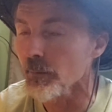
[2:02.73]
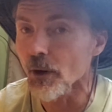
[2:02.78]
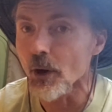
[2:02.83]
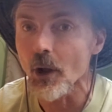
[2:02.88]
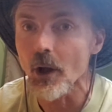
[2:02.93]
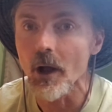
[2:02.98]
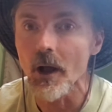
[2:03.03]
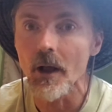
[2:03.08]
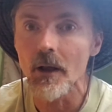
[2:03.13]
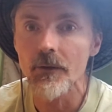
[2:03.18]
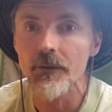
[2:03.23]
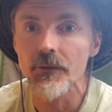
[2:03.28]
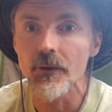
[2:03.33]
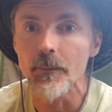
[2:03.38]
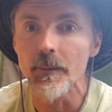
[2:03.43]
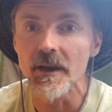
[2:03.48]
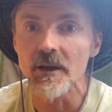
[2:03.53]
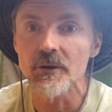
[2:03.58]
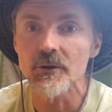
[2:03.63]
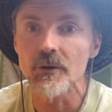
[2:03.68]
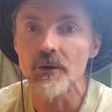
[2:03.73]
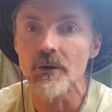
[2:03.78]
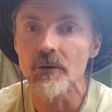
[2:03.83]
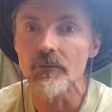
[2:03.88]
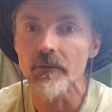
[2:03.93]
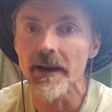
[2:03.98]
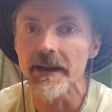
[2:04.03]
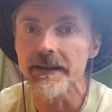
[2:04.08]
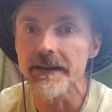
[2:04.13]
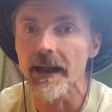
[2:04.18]
but also make sure you
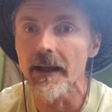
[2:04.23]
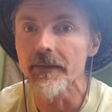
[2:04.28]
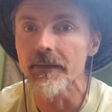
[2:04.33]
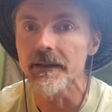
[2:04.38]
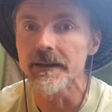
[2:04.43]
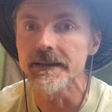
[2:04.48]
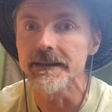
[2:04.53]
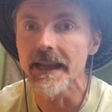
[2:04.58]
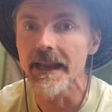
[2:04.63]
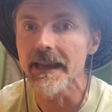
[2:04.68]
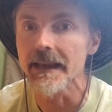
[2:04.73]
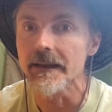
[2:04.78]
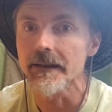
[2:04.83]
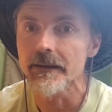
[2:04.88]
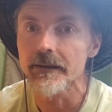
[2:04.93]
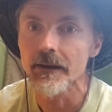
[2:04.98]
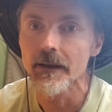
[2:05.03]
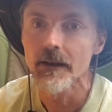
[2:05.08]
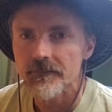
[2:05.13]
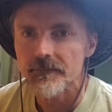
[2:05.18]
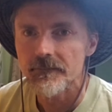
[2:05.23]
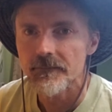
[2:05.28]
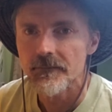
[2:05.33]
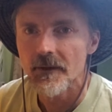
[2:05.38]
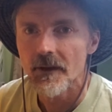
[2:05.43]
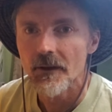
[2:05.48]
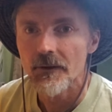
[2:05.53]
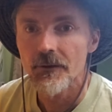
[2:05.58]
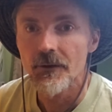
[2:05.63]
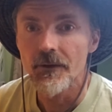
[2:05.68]
write down the date.
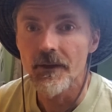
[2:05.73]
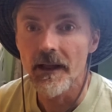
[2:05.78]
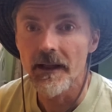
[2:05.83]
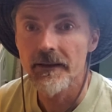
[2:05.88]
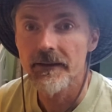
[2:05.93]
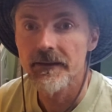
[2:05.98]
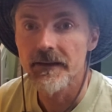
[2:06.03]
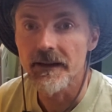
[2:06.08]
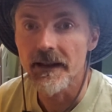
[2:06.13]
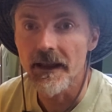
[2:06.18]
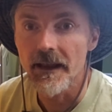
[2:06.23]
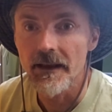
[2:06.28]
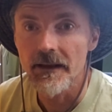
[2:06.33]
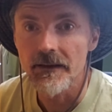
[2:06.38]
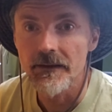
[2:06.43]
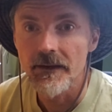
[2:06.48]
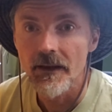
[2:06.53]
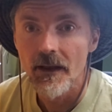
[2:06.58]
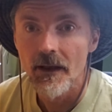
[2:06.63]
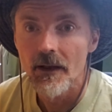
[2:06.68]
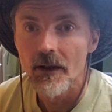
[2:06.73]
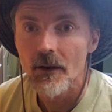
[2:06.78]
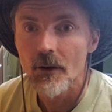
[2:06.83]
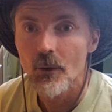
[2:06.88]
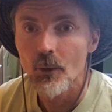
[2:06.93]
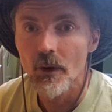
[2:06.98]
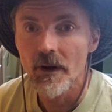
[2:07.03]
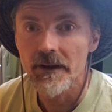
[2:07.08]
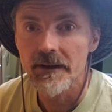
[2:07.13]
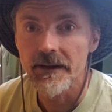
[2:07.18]
So that's today's
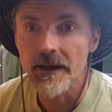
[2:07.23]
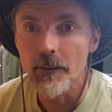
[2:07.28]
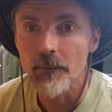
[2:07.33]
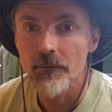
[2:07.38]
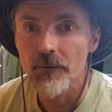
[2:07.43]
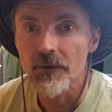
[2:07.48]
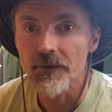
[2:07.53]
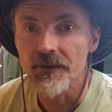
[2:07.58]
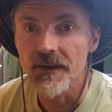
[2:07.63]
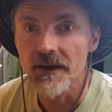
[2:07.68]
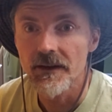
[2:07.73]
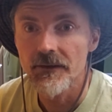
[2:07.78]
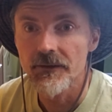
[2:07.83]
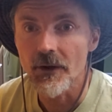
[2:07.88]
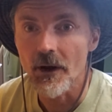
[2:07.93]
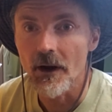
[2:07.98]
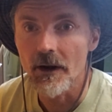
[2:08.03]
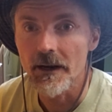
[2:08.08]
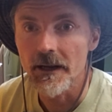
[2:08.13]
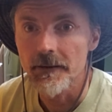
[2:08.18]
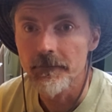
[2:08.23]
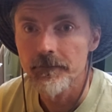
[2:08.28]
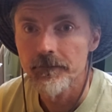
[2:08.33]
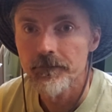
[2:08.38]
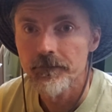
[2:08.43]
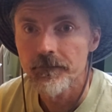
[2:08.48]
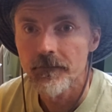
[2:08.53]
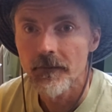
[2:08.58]
quick tip for seed starting.